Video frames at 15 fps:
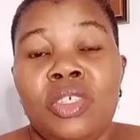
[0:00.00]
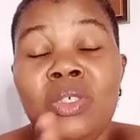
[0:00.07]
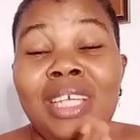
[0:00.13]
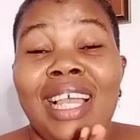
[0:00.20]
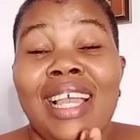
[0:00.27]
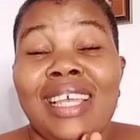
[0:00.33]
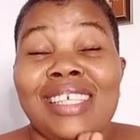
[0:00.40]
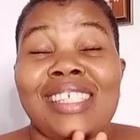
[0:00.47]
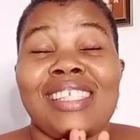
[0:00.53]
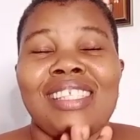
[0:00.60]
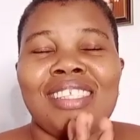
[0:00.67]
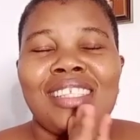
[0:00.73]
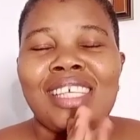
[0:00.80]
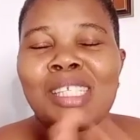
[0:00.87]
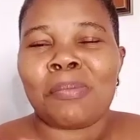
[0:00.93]
You guys,
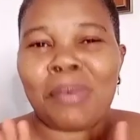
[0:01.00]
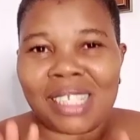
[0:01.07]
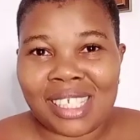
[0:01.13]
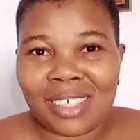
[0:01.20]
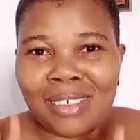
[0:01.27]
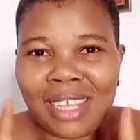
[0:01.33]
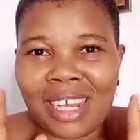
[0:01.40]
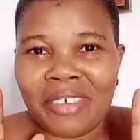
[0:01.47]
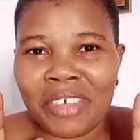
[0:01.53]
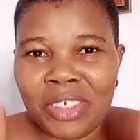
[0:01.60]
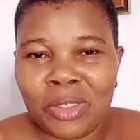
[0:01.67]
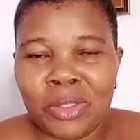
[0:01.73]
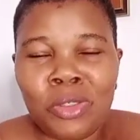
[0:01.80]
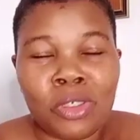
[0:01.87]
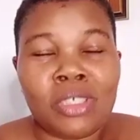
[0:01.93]
this particular
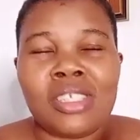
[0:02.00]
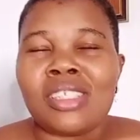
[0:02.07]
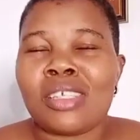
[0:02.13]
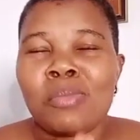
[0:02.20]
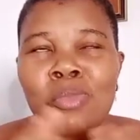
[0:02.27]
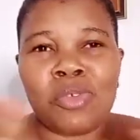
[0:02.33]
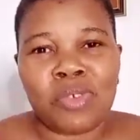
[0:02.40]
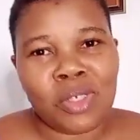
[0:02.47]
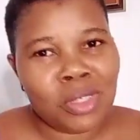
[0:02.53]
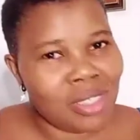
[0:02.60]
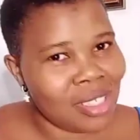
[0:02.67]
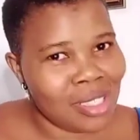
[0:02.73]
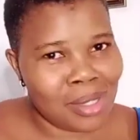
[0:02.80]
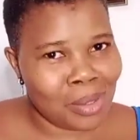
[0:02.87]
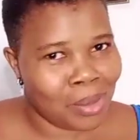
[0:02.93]
reunion is a movie
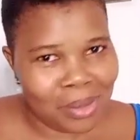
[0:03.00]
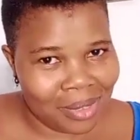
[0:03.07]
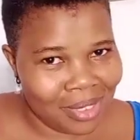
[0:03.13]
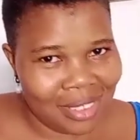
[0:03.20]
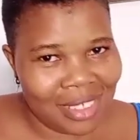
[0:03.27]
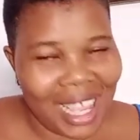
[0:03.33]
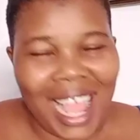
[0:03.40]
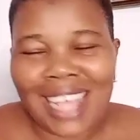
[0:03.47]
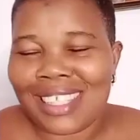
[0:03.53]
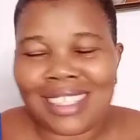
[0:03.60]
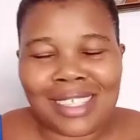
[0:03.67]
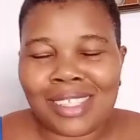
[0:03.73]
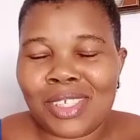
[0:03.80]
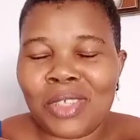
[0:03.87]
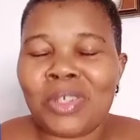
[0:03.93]
on its own, as
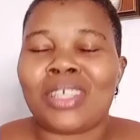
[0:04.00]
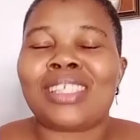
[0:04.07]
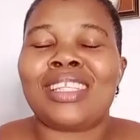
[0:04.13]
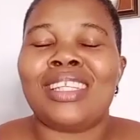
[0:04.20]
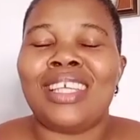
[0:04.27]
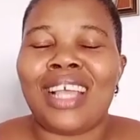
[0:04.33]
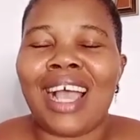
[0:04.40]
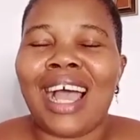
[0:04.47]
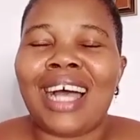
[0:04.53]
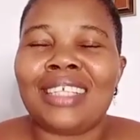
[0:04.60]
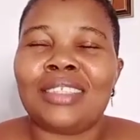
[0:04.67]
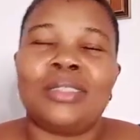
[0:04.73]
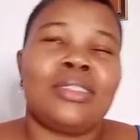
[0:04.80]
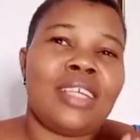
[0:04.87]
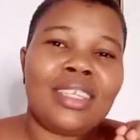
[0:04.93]
in seriously.
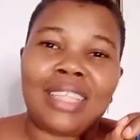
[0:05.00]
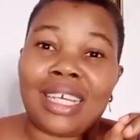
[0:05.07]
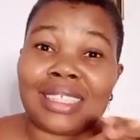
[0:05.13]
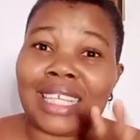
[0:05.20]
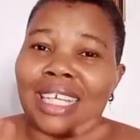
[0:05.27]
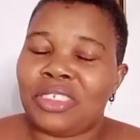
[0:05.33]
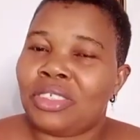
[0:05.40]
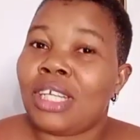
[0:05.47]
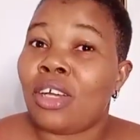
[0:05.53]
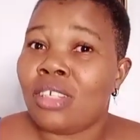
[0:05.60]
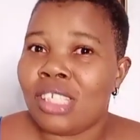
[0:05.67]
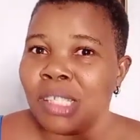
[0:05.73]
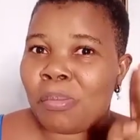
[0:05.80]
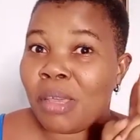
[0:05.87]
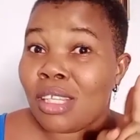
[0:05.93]
And to think that KA3NA
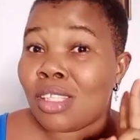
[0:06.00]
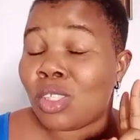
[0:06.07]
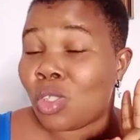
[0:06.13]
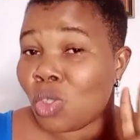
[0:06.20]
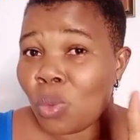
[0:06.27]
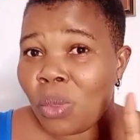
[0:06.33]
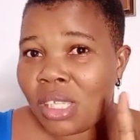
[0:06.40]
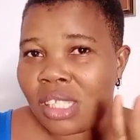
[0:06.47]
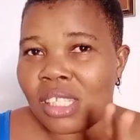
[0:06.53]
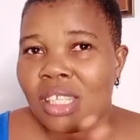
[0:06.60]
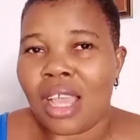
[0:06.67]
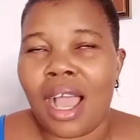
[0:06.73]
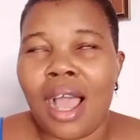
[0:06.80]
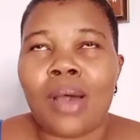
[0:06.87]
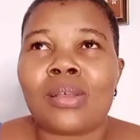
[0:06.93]
only spent 2 weeks in
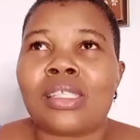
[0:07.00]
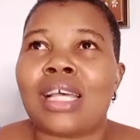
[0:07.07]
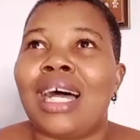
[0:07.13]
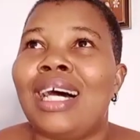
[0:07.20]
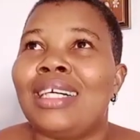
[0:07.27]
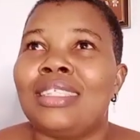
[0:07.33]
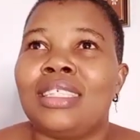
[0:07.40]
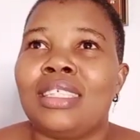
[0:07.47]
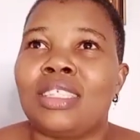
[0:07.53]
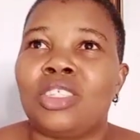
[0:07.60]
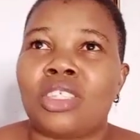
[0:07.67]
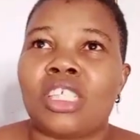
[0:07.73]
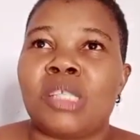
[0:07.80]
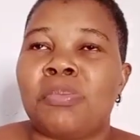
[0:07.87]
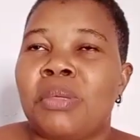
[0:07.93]
the house and it's
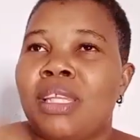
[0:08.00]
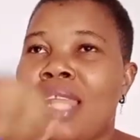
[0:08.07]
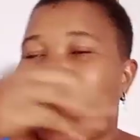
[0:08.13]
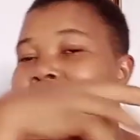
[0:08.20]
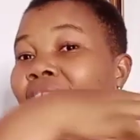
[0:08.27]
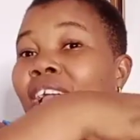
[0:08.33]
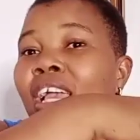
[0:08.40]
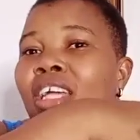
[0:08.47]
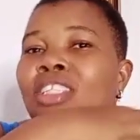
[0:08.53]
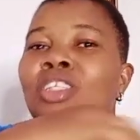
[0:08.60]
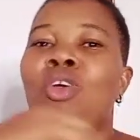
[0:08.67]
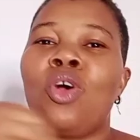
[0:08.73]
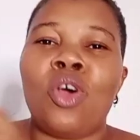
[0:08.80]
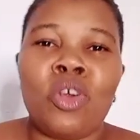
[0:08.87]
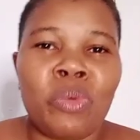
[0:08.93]
just been like
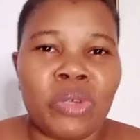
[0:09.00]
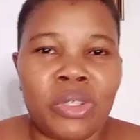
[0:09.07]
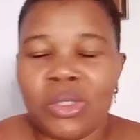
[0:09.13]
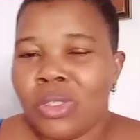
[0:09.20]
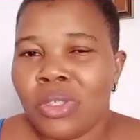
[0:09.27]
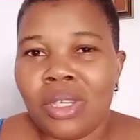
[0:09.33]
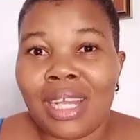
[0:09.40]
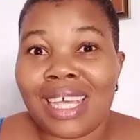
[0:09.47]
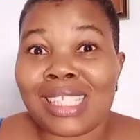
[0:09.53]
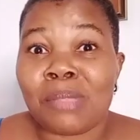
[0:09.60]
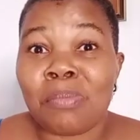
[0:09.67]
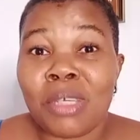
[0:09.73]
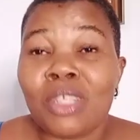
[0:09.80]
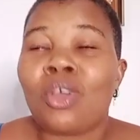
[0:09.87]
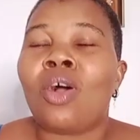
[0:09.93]
the whole reunion has
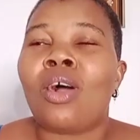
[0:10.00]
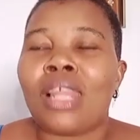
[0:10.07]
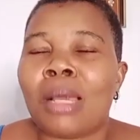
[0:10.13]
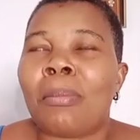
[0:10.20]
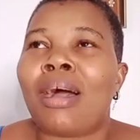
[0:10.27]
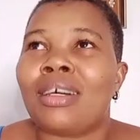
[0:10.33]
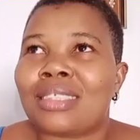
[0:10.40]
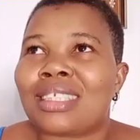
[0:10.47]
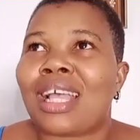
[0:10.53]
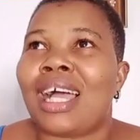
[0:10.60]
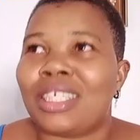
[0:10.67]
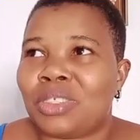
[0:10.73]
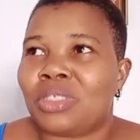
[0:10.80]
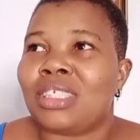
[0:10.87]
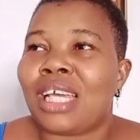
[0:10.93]
been all about
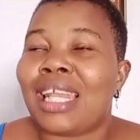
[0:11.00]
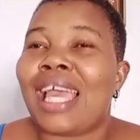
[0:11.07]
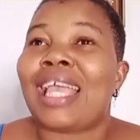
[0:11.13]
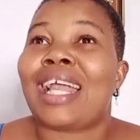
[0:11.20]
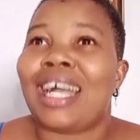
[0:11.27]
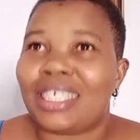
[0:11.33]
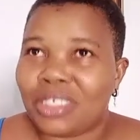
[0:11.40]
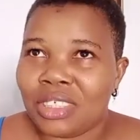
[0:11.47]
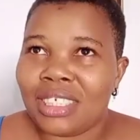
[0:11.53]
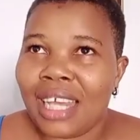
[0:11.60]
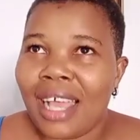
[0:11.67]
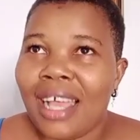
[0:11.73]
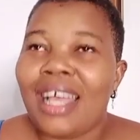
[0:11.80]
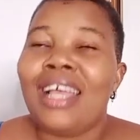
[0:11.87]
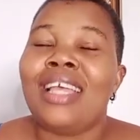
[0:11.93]
KA3NA, like
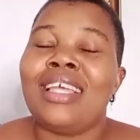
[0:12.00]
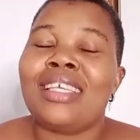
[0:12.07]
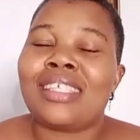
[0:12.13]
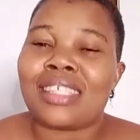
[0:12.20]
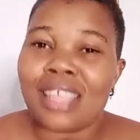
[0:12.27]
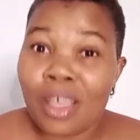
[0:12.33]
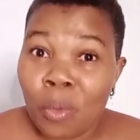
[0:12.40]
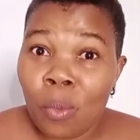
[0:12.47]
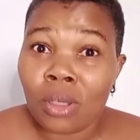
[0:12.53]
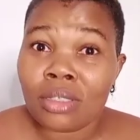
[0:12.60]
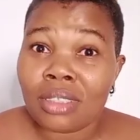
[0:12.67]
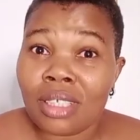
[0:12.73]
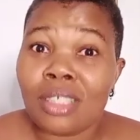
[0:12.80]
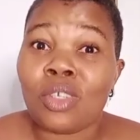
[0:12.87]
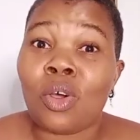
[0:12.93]
KA3NA is saying
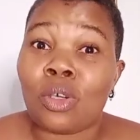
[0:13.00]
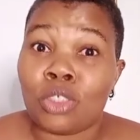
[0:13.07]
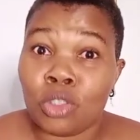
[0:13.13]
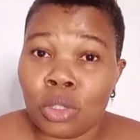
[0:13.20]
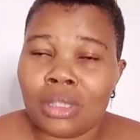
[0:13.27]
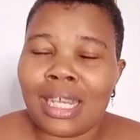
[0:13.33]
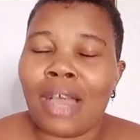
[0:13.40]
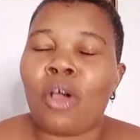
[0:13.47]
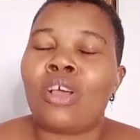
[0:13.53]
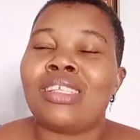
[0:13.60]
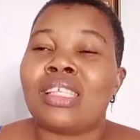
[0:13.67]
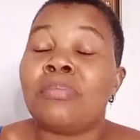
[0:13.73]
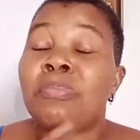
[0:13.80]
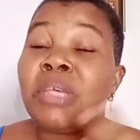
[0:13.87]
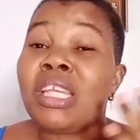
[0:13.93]
one thing or the other, or
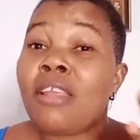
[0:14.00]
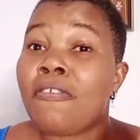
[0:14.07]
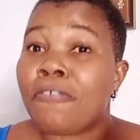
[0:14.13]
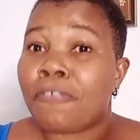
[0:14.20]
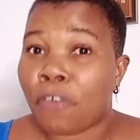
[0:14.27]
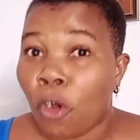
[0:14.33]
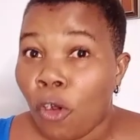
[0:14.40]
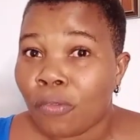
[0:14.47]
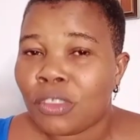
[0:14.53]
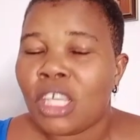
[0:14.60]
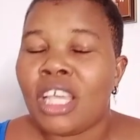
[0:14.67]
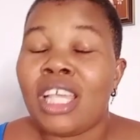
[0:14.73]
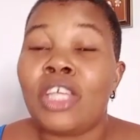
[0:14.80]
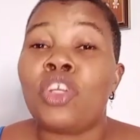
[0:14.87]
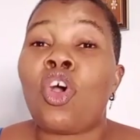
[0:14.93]
is it being involved
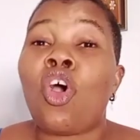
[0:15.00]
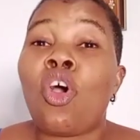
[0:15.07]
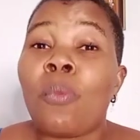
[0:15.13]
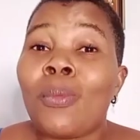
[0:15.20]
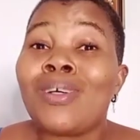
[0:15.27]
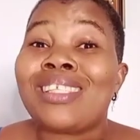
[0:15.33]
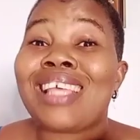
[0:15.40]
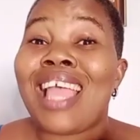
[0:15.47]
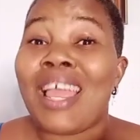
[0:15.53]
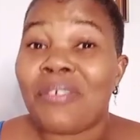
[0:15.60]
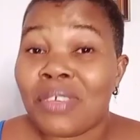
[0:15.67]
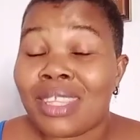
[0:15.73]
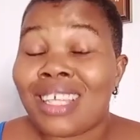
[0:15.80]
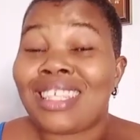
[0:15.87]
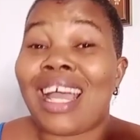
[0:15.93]
in almost
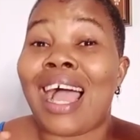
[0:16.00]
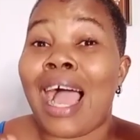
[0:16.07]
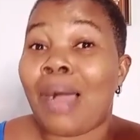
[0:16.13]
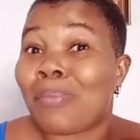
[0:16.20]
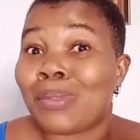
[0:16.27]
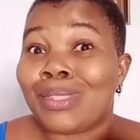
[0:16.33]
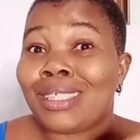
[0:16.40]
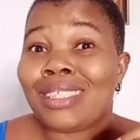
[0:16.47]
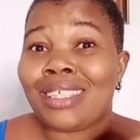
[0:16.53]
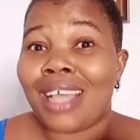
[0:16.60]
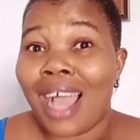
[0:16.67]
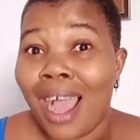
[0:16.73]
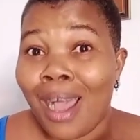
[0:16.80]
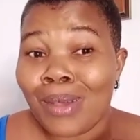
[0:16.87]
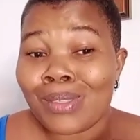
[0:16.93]
everything that happened in the
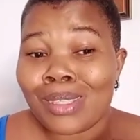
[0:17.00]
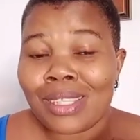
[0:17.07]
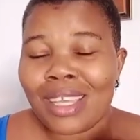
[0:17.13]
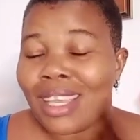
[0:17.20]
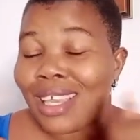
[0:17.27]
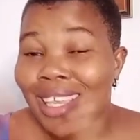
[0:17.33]
house?